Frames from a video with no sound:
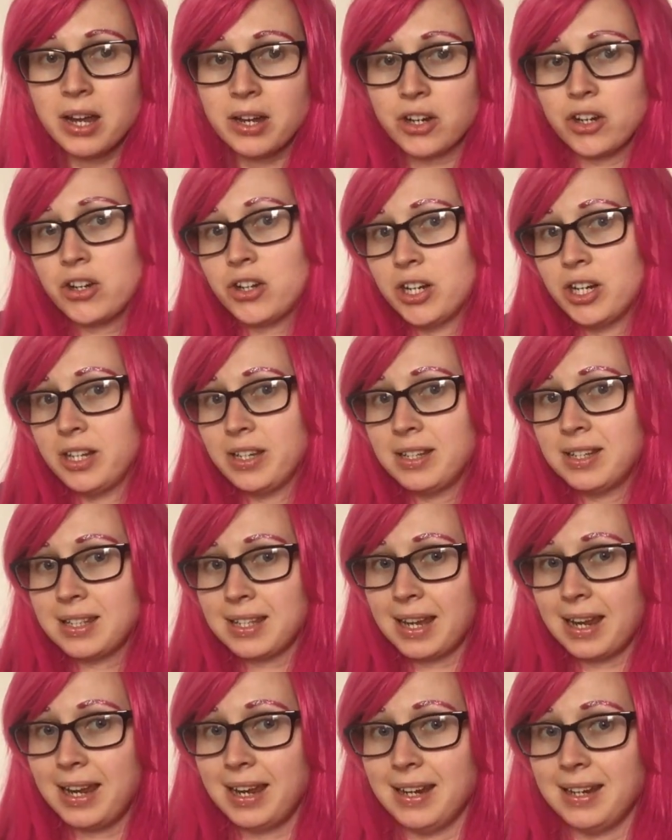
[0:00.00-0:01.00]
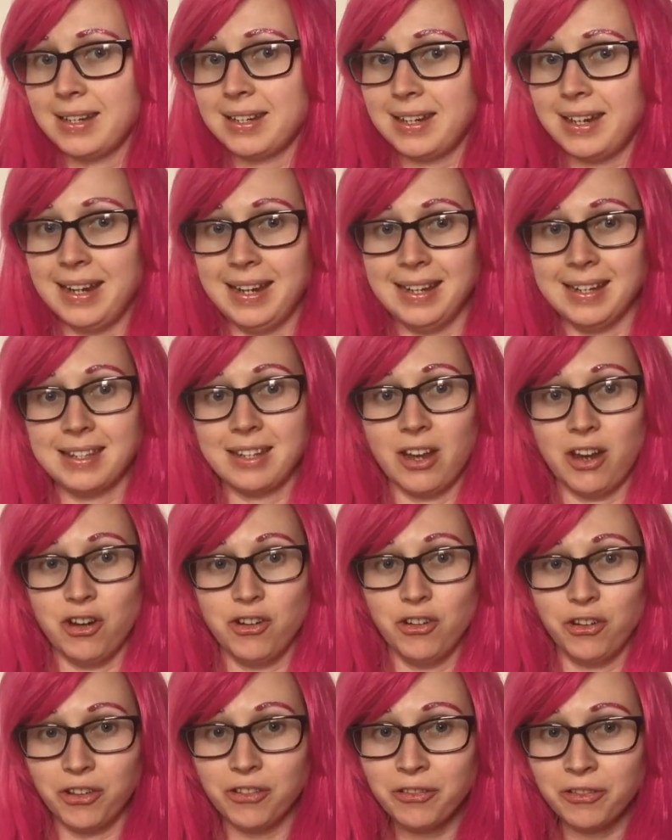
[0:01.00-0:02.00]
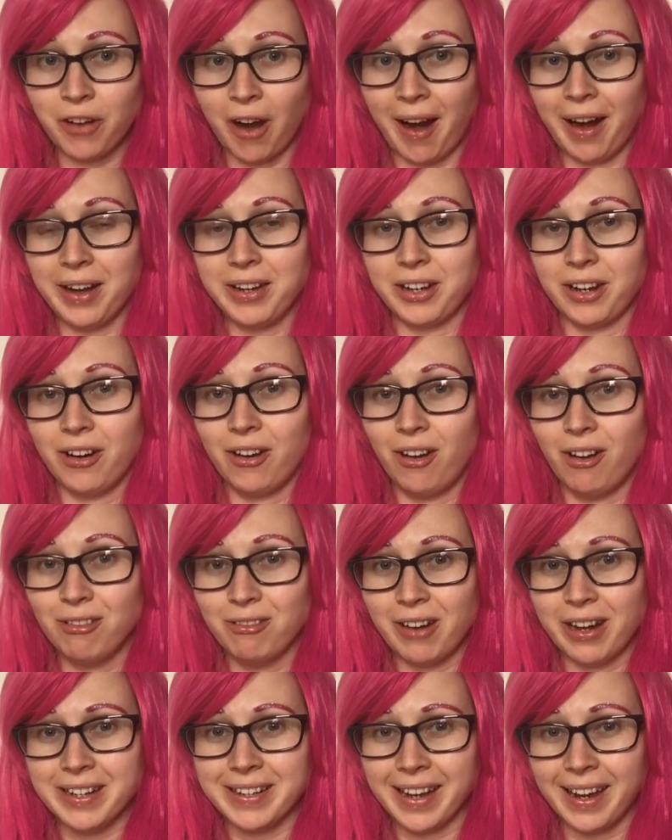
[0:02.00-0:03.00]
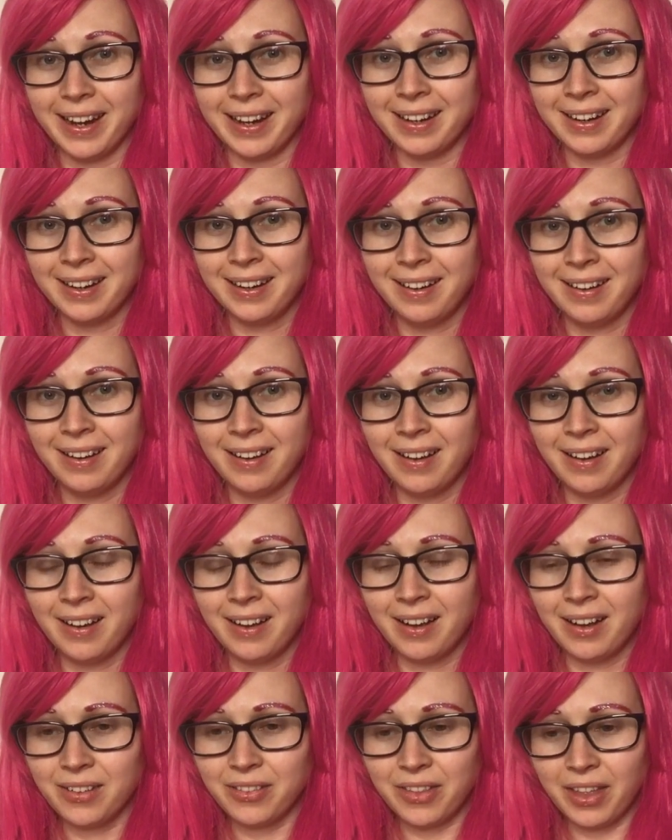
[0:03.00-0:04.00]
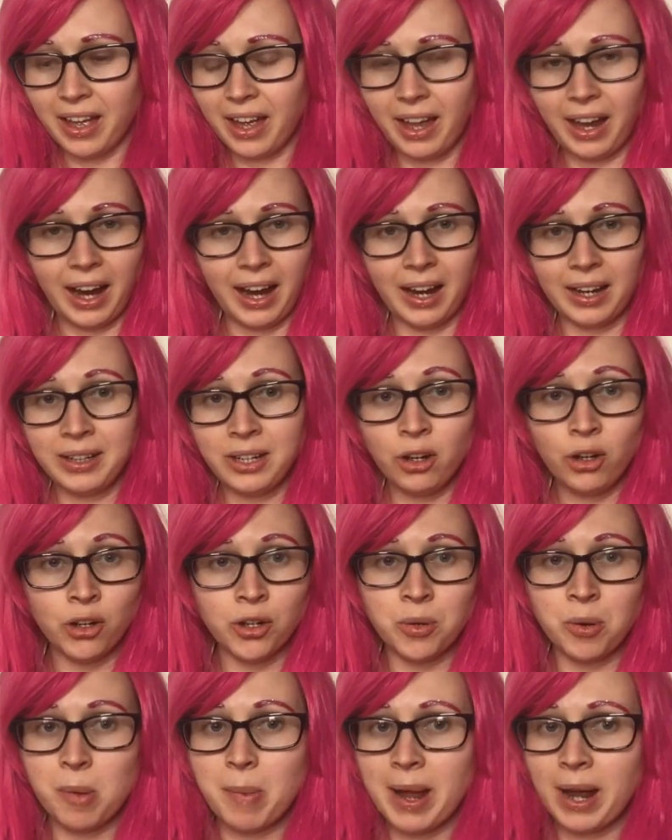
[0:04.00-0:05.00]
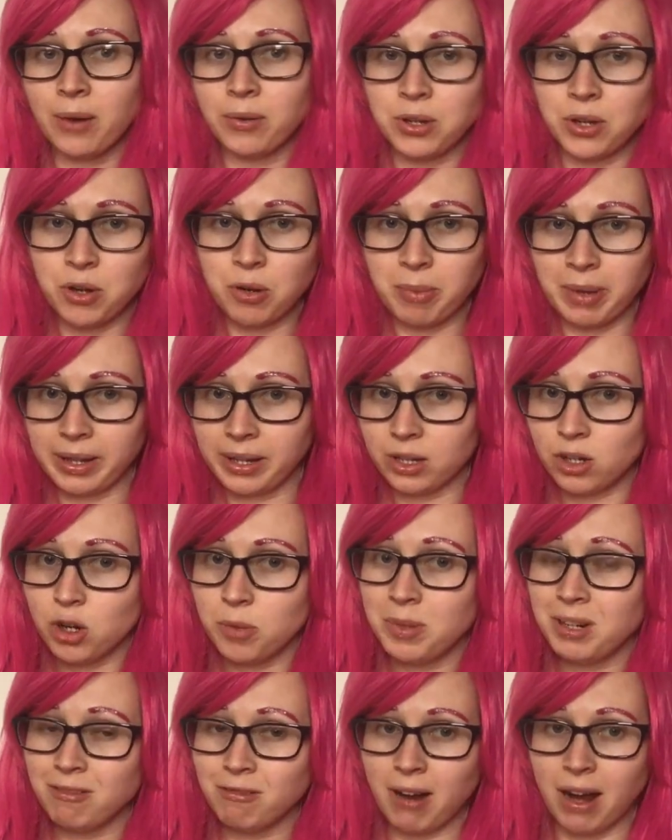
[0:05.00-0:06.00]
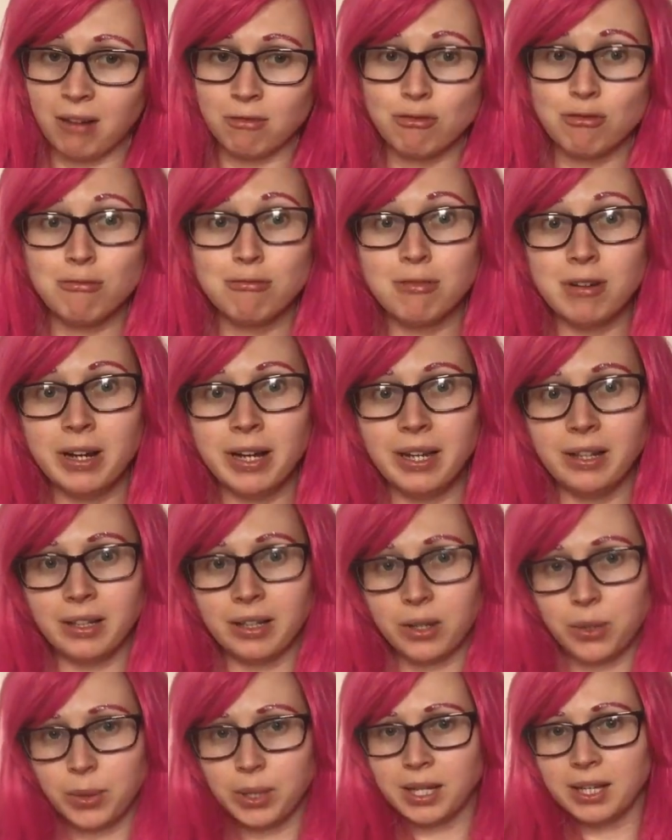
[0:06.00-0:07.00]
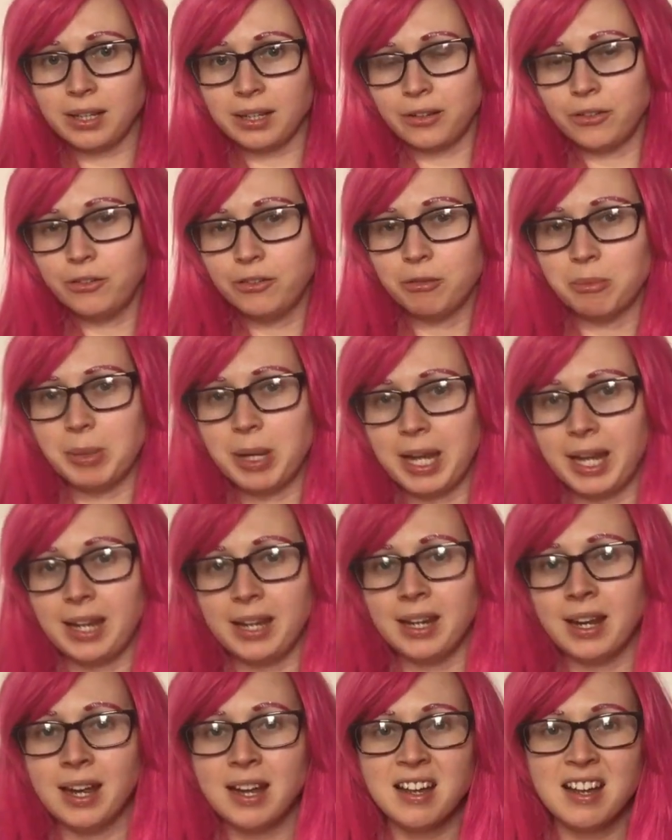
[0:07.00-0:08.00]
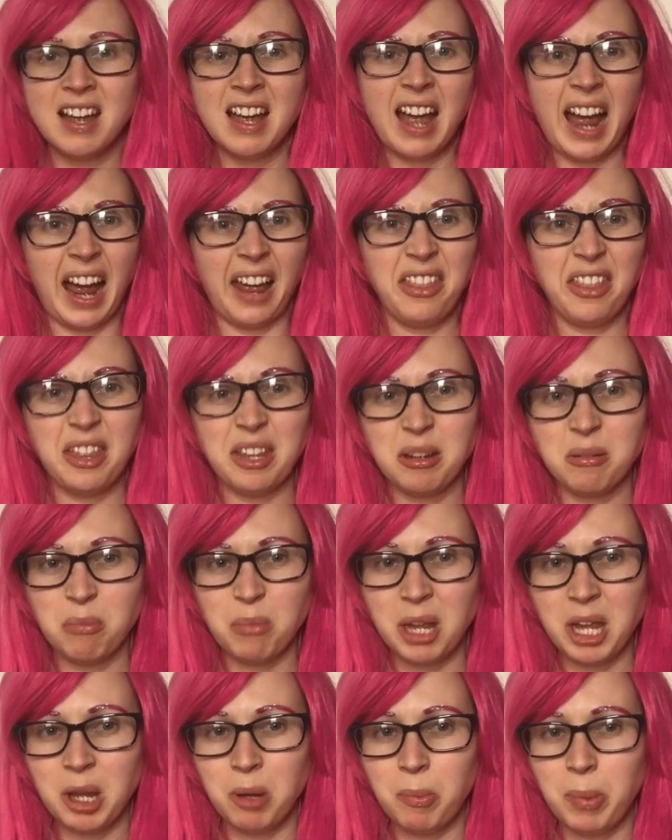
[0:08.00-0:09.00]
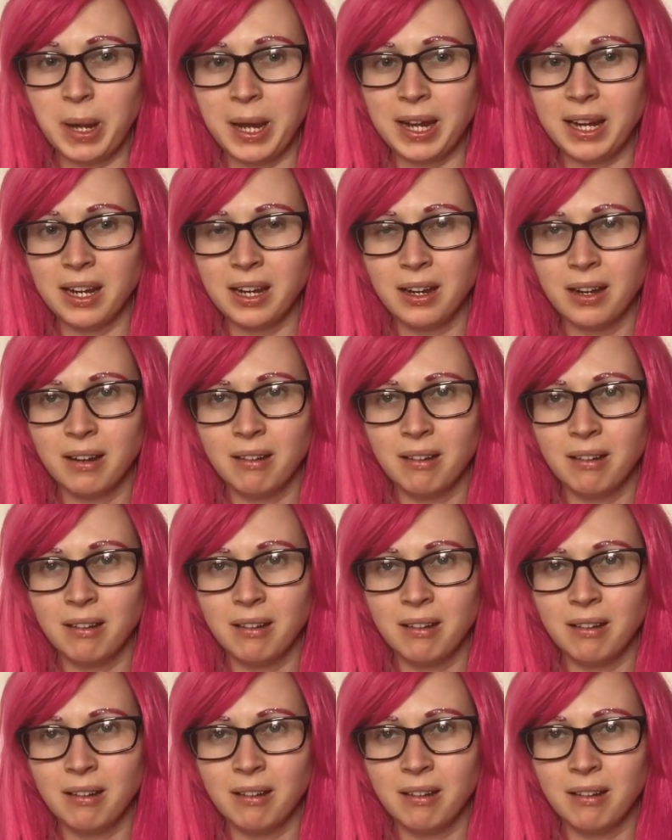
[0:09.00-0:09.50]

goodness, it is another Friday already. I don't know about you, but they're coming round really quickly for me. I think maybe